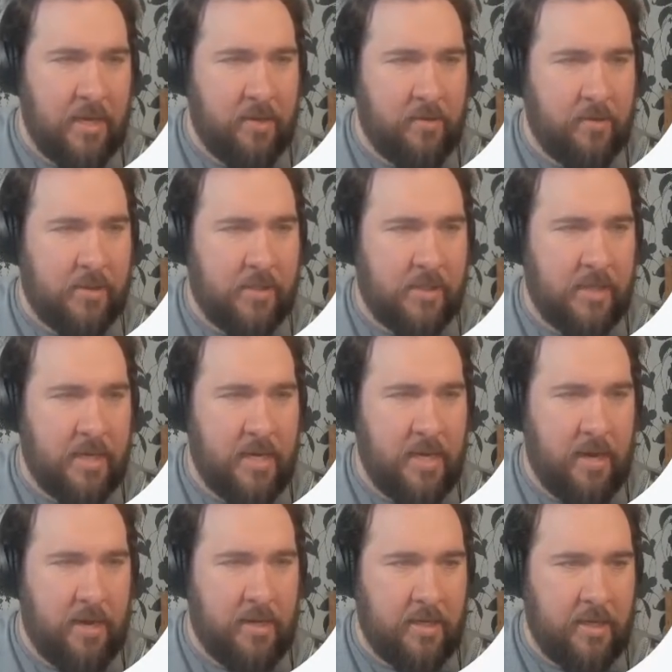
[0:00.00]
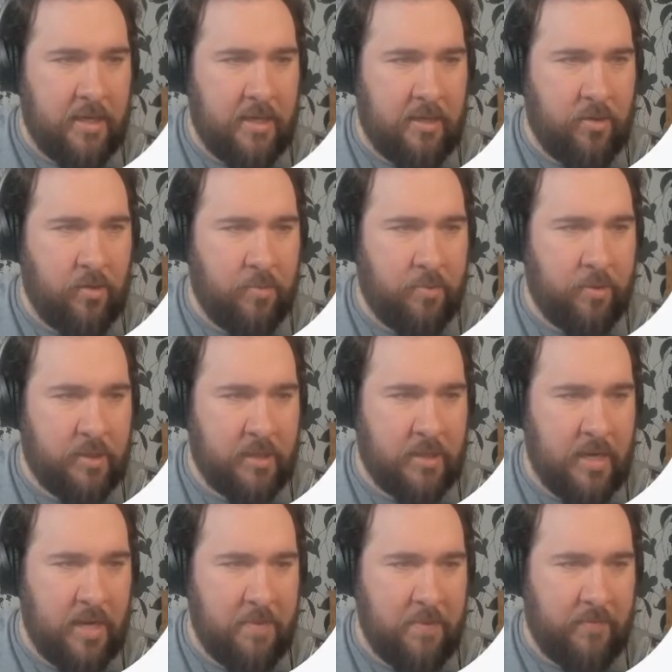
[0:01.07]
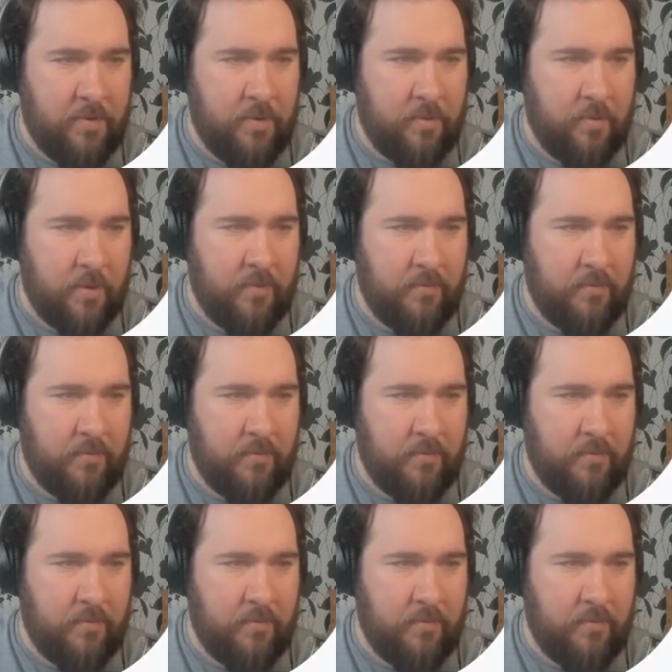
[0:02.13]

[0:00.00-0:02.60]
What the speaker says: You'll see underneath your project name, if you